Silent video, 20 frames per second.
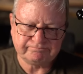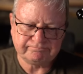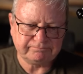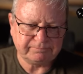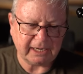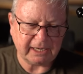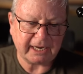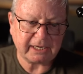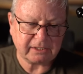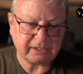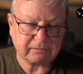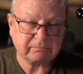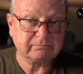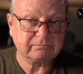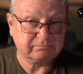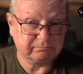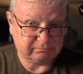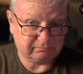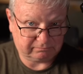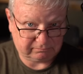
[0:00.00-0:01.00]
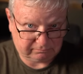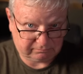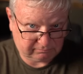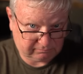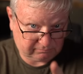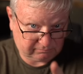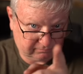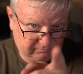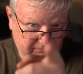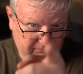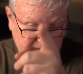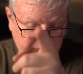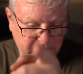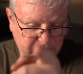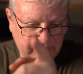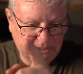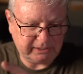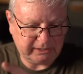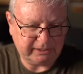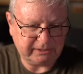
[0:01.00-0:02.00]
back. You and
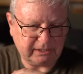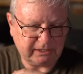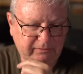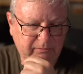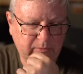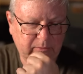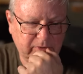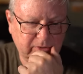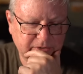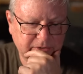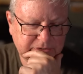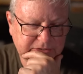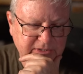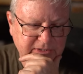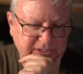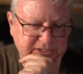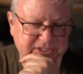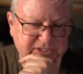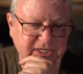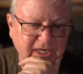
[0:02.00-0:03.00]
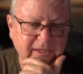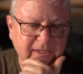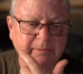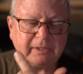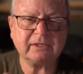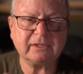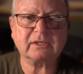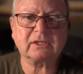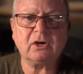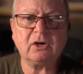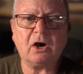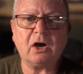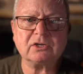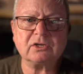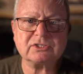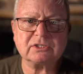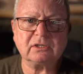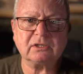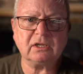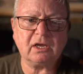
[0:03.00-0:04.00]
I need to have words. He's telling me that
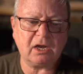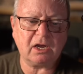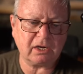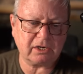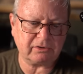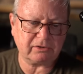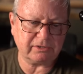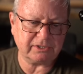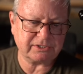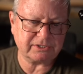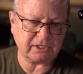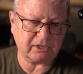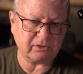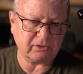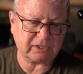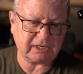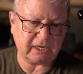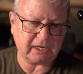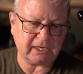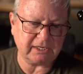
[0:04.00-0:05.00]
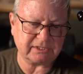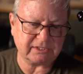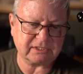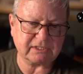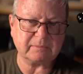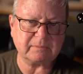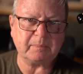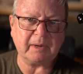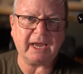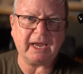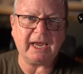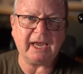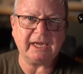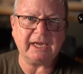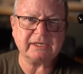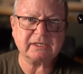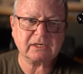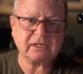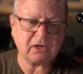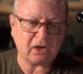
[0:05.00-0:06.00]
Castle Lager is okay, isn't
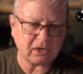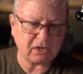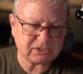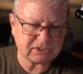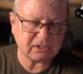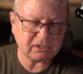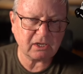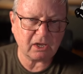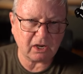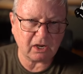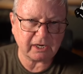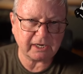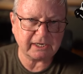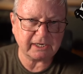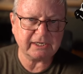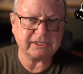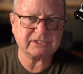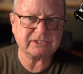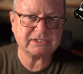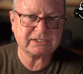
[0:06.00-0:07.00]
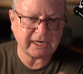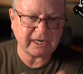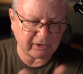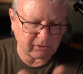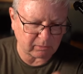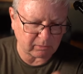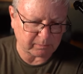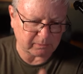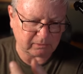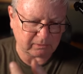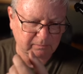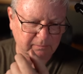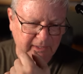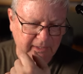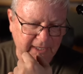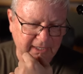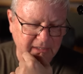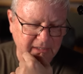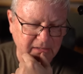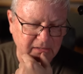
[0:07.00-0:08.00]
bad. Castle Lager is terrible,
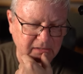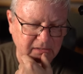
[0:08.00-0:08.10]
Buck.